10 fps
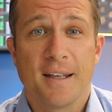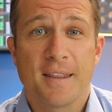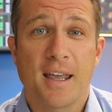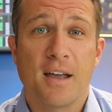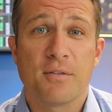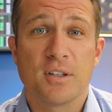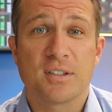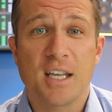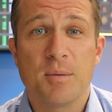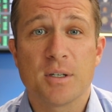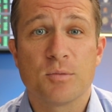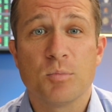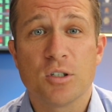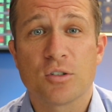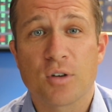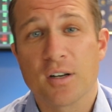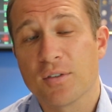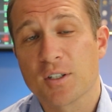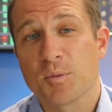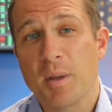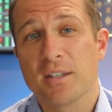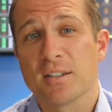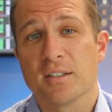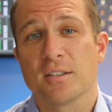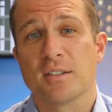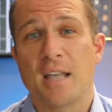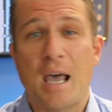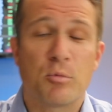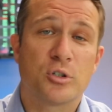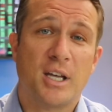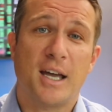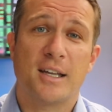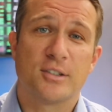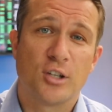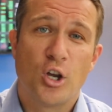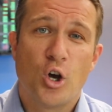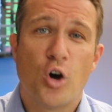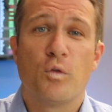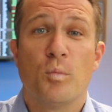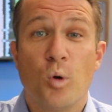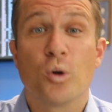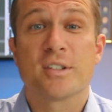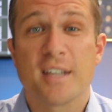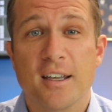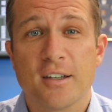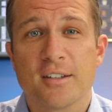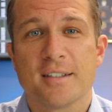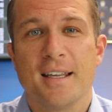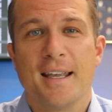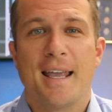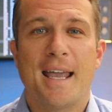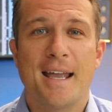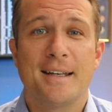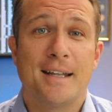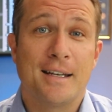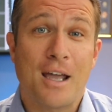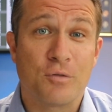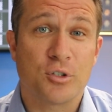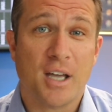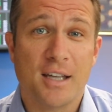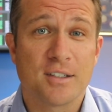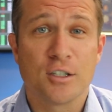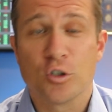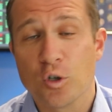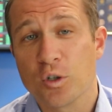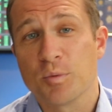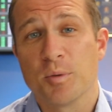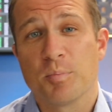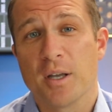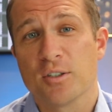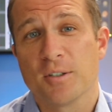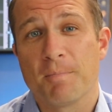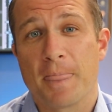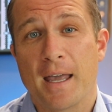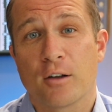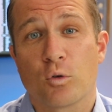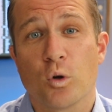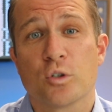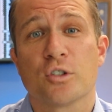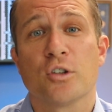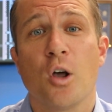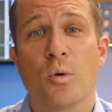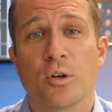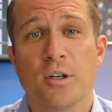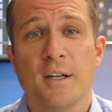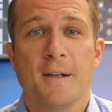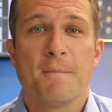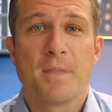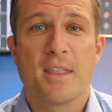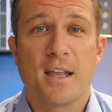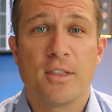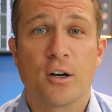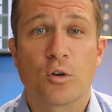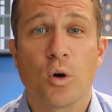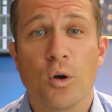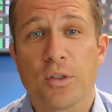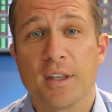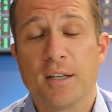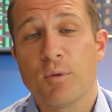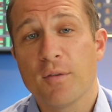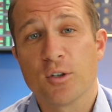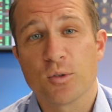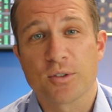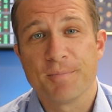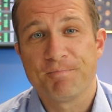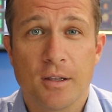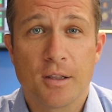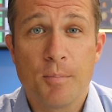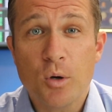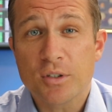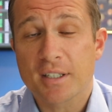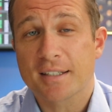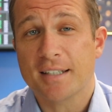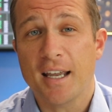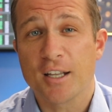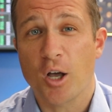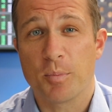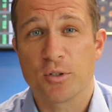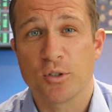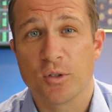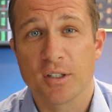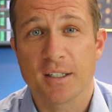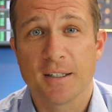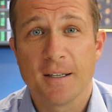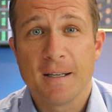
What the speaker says: they have the same administrative expenses amortized over more sales and an advertising endorsement budget that grows slower than their growth in revenues. The most exciting opportunity